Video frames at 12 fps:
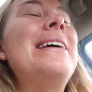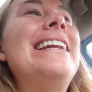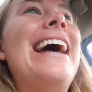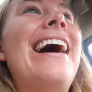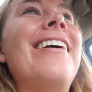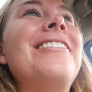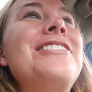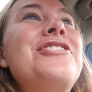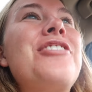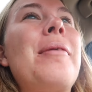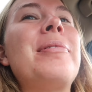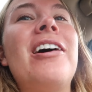now to
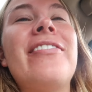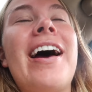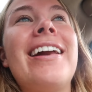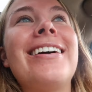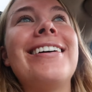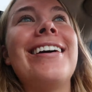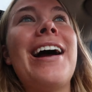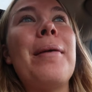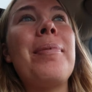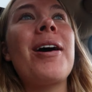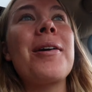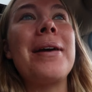drop it off at her
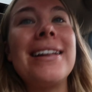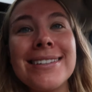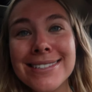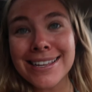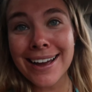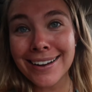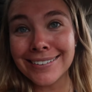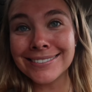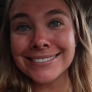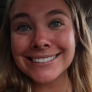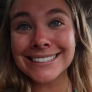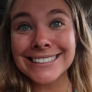apartment.
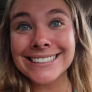So